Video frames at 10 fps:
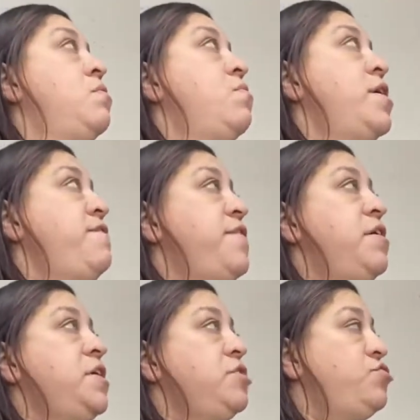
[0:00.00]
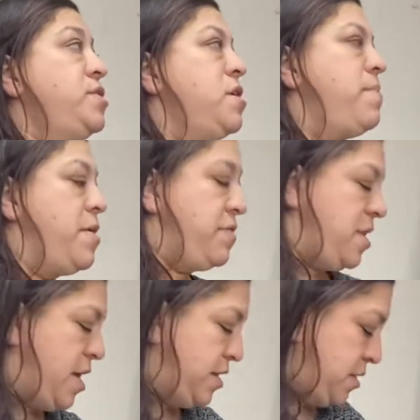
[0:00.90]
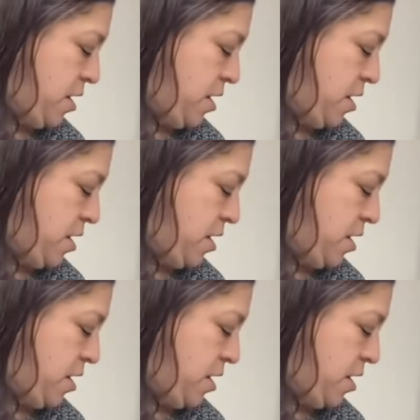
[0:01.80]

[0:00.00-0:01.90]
what I found interesting about this